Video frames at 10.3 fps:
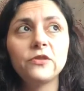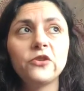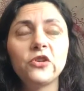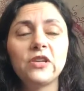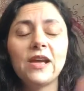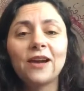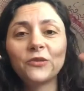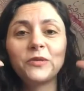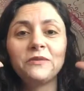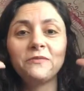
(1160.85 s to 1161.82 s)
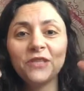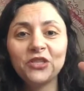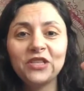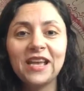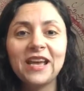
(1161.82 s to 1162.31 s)
So you're going to actually
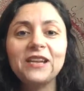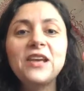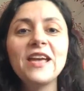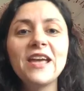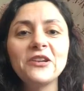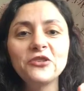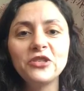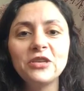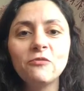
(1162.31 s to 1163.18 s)
envision that energy